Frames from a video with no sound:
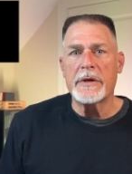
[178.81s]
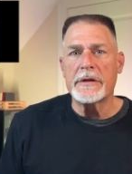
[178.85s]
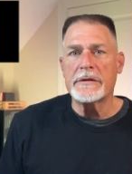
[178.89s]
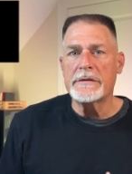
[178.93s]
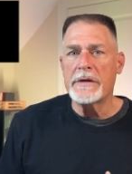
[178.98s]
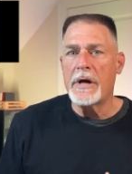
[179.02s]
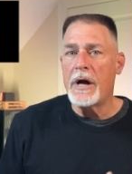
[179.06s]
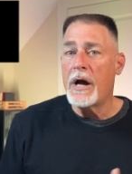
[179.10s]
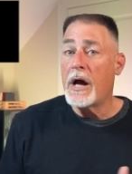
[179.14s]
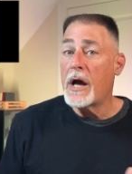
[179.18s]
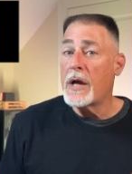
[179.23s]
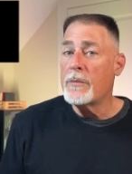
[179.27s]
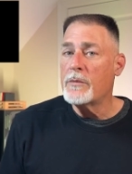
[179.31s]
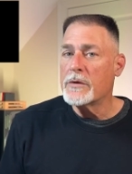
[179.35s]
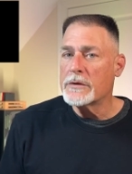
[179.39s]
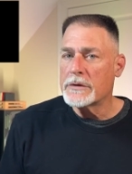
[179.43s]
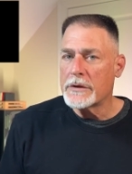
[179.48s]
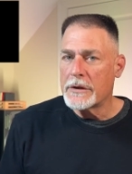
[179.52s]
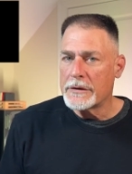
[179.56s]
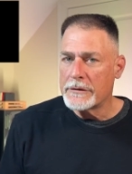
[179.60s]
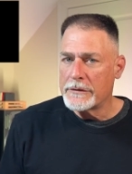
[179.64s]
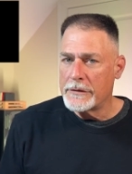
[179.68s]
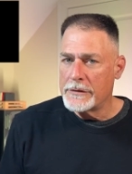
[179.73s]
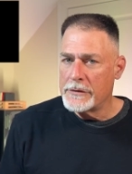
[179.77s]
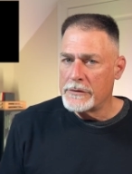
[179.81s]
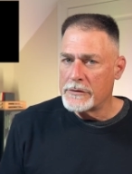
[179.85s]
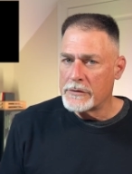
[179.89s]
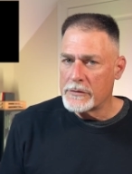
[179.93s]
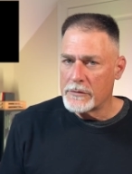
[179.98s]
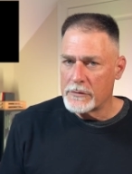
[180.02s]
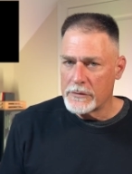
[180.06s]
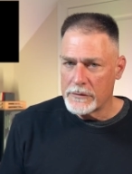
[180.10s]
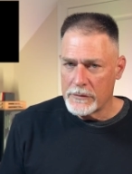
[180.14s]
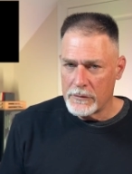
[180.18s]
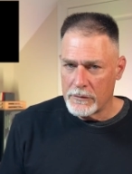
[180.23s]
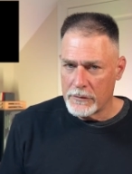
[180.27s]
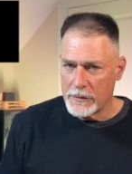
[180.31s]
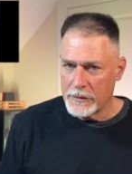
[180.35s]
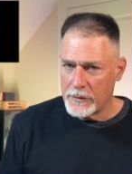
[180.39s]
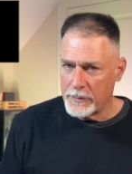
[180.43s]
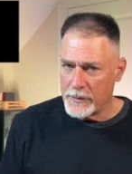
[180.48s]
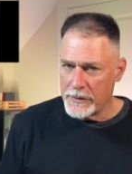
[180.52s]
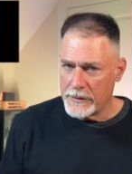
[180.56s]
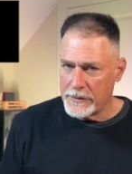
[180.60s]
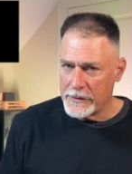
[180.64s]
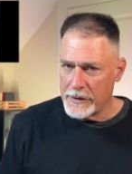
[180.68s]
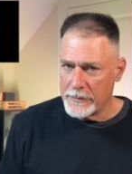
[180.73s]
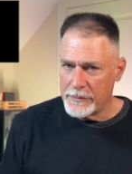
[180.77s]
time with that teacher was going to
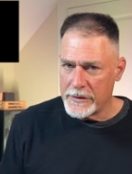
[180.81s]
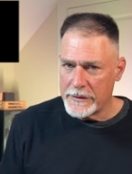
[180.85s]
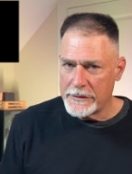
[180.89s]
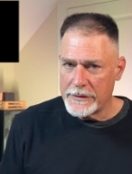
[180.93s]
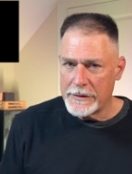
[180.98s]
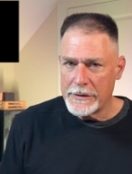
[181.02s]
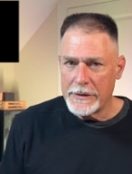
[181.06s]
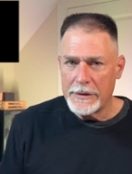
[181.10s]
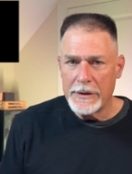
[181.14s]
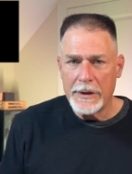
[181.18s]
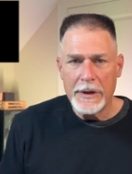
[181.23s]
be limited,